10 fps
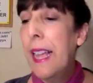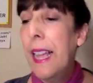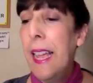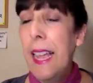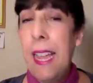
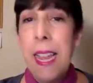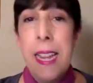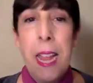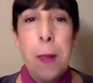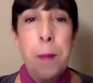
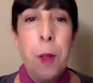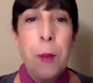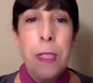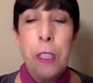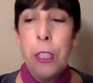and I'm
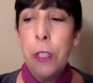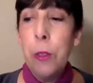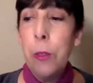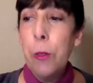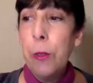going to
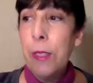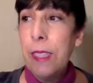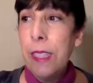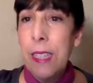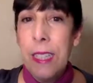
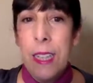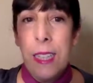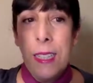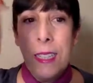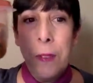use
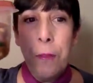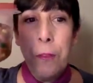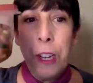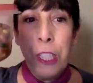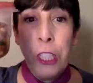some
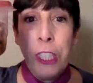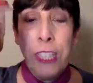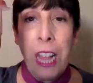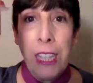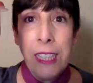fresh
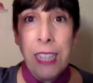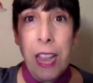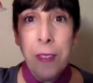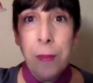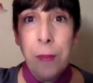salsa
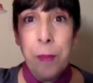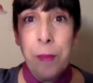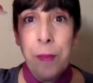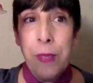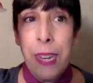
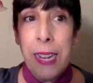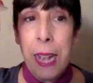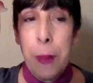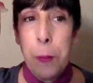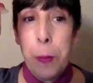that I
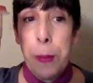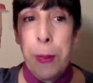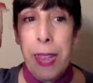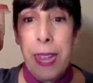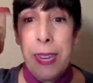got
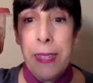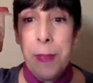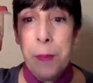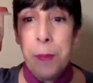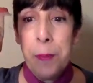pre-made.
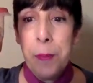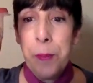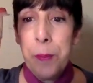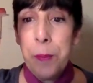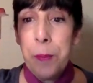
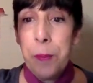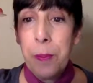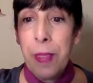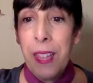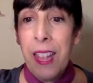
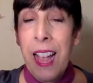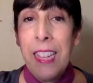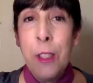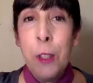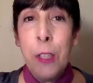Hi,
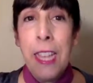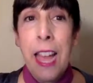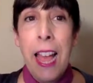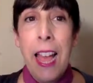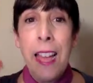
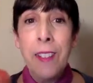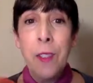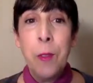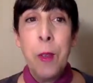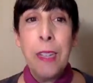Julia.
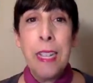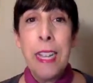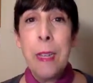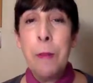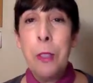
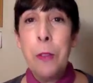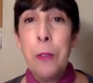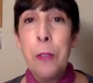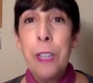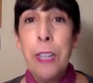Welcome to
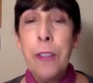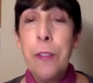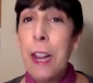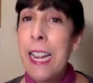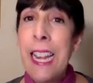
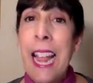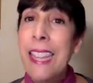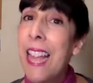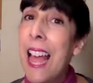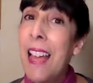Friday Night
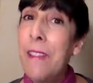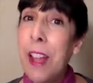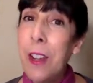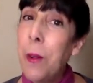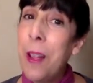Live
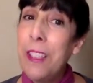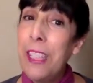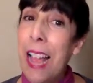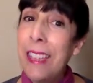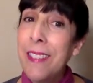on Noel Chat.